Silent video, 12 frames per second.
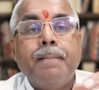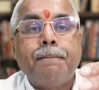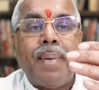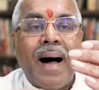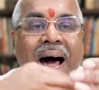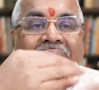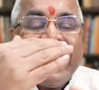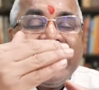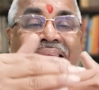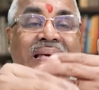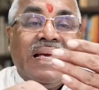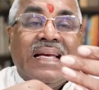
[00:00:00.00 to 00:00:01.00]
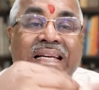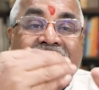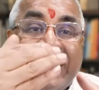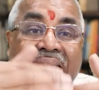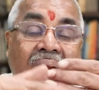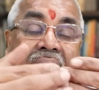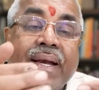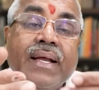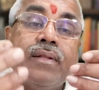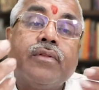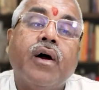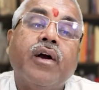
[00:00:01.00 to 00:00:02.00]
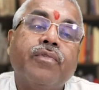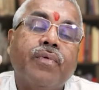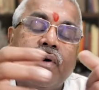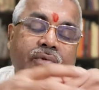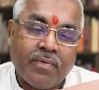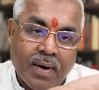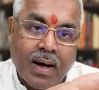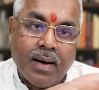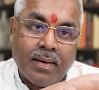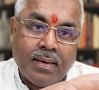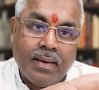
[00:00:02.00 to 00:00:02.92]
for starting Third World War.